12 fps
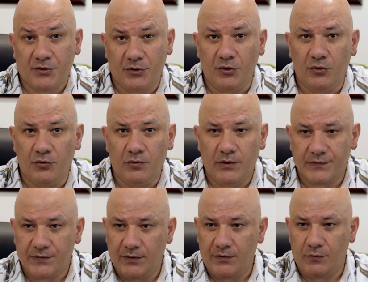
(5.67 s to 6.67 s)
you, let's
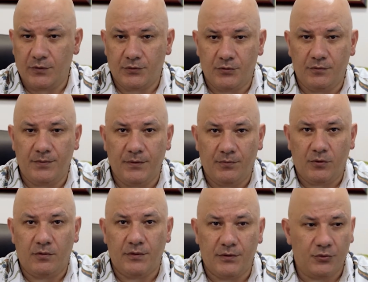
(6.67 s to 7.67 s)
say you were two
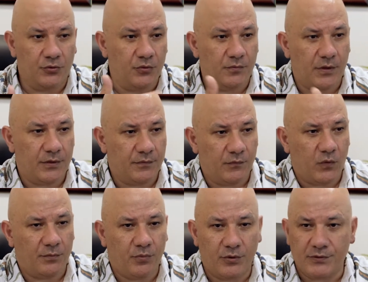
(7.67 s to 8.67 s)
people in the room, and
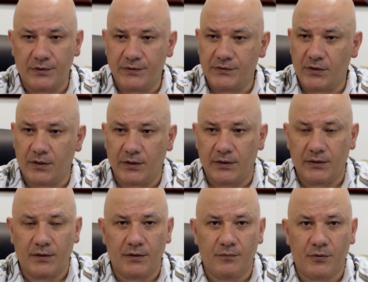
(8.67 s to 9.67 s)
one person is talking,
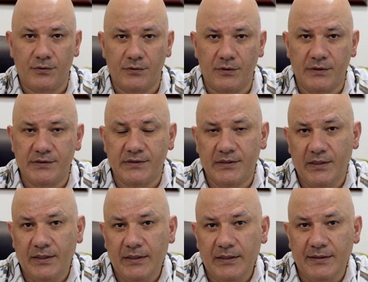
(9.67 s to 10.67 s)
the other person is
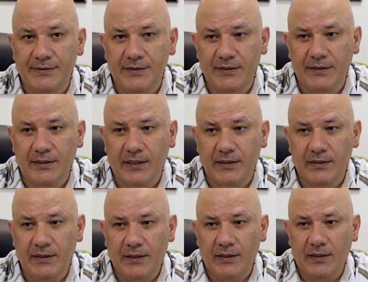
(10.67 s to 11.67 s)
listening, and
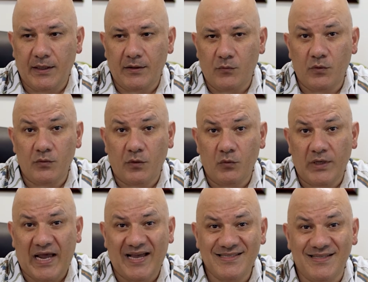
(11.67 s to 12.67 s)
I would
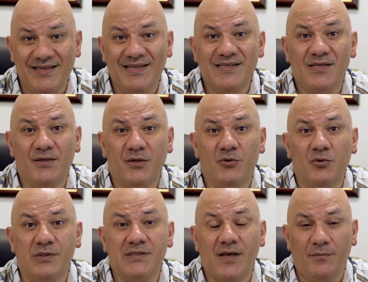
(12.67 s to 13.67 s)
ask the listener to
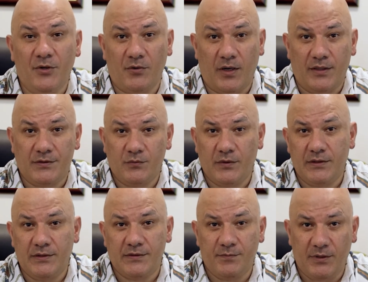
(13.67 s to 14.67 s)
summarize what
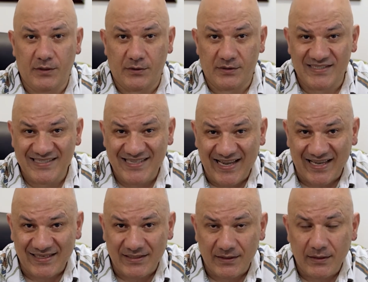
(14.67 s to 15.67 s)
the speaker
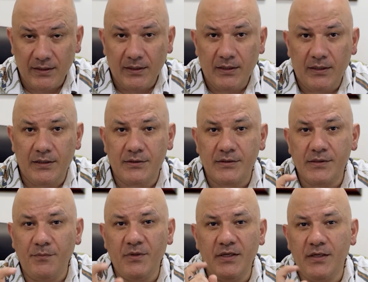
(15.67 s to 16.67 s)
said.
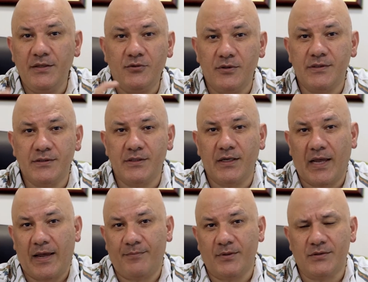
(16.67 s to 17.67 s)
Something interesting
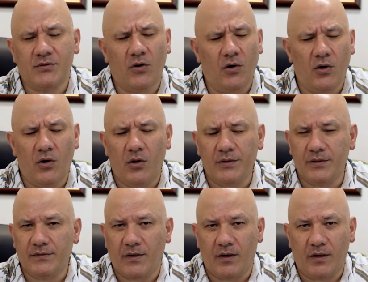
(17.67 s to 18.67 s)
happens all the
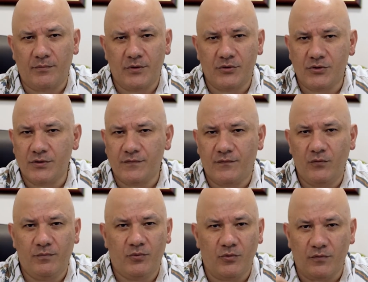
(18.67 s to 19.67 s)
time. It's just
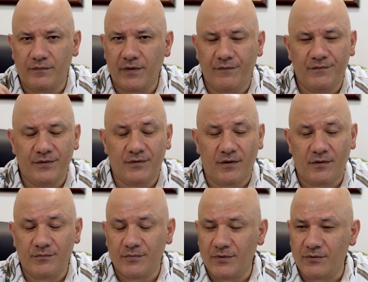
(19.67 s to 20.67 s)
foolproof every
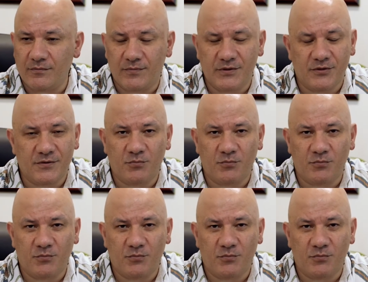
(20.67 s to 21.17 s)
time. It's just